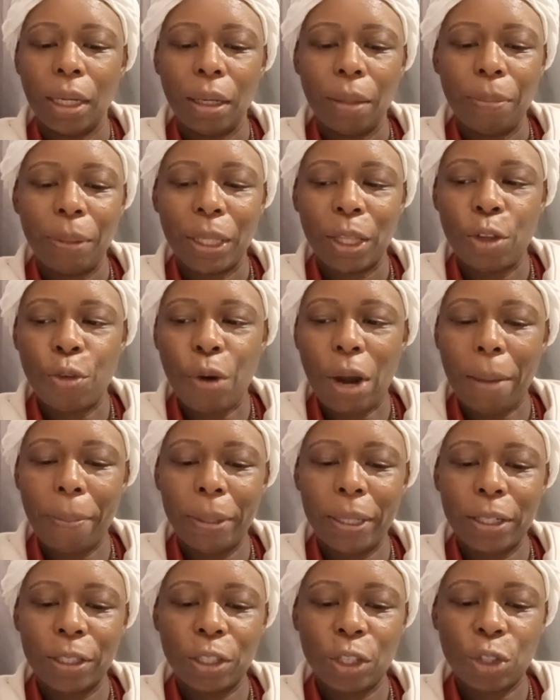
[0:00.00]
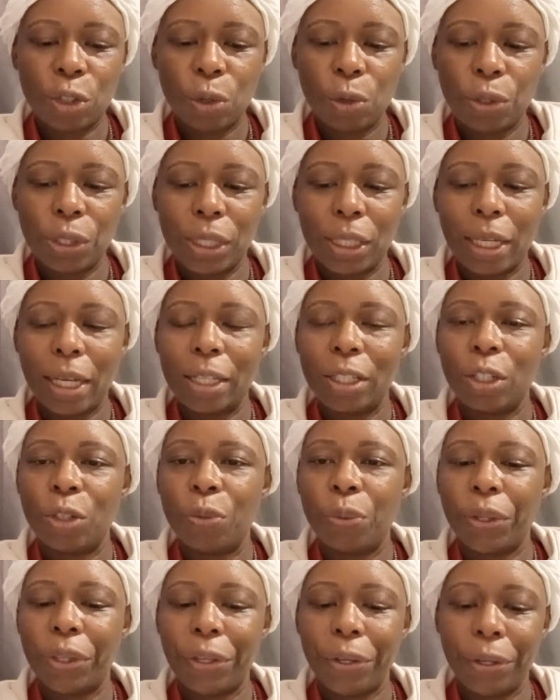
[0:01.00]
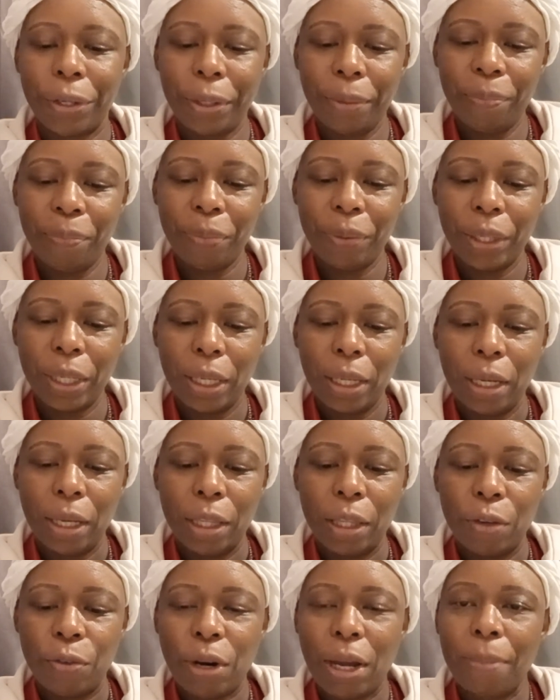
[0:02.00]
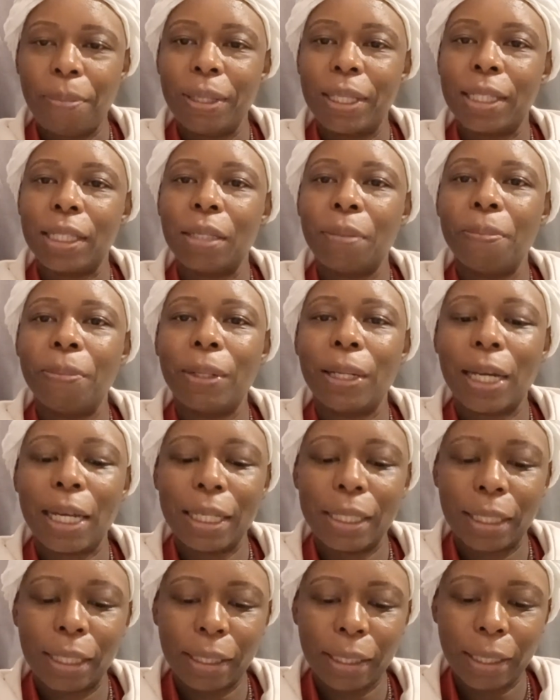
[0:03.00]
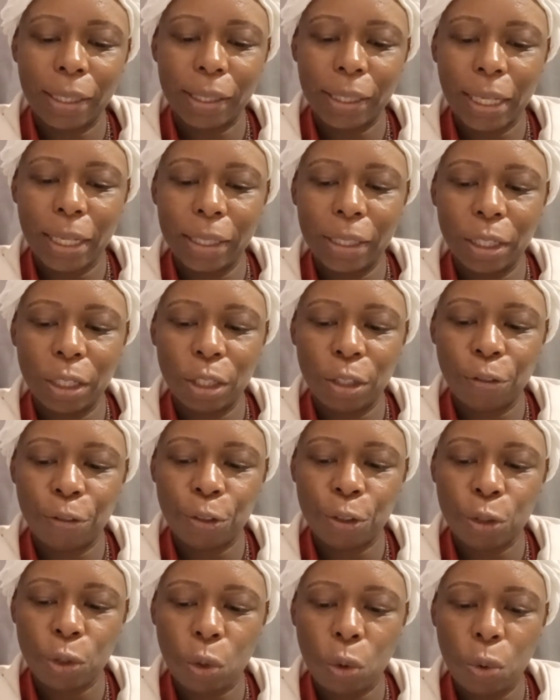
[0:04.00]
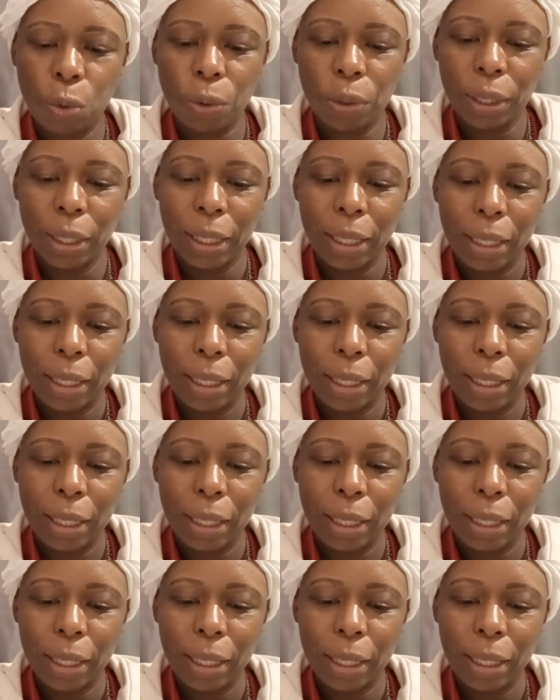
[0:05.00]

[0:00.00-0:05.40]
But the rabbit is associated with her. The rabbit symbolizes a sensitive soul.